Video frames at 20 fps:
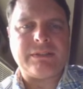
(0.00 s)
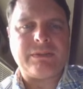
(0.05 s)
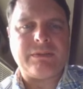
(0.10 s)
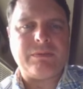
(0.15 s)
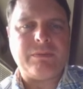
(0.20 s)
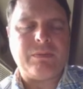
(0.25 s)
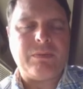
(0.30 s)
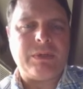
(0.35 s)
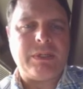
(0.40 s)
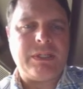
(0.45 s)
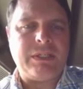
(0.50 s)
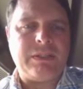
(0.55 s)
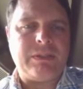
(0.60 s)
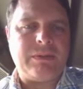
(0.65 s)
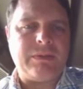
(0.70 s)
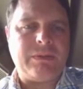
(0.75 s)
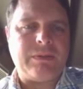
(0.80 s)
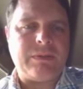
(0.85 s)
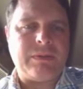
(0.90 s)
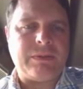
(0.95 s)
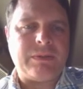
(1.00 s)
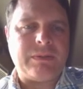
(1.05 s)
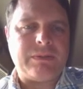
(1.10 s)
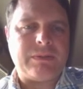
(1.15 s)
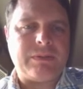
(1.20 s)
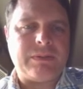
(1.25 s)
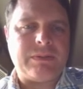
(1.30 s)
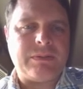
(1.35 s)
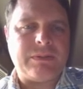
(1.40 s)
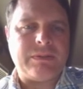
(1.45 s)
So 1
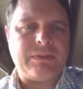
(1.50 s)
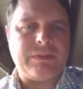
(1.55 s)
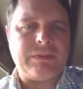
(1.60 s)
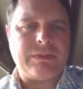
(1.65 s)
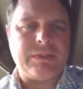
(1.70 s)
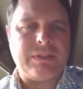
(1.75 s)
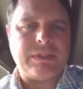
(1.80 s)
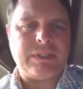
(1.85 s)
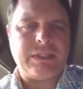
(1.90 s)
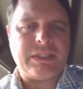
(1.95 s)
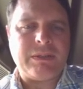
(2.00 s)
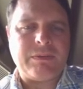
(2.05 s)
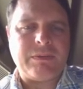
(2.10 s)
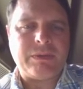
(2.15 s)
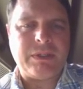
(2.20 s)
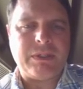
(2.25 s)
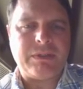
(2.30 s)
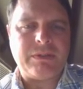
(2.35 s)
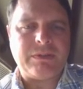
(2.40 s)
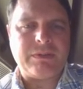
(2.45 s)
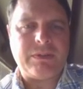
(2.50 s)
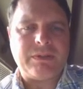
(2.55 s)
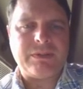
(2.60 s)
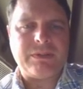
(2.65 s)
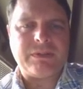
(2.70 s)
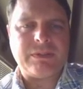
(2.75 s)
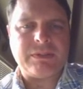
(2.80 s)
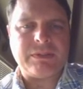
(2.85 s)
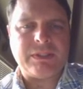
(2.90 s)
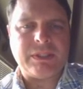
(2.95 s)
2/3. Did I say 1
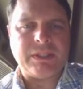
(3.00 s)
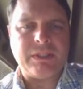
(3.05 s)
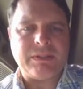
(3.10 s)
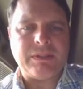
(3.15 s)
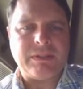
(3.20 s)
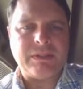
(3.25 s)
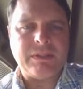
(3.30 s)
2/3? Let's see.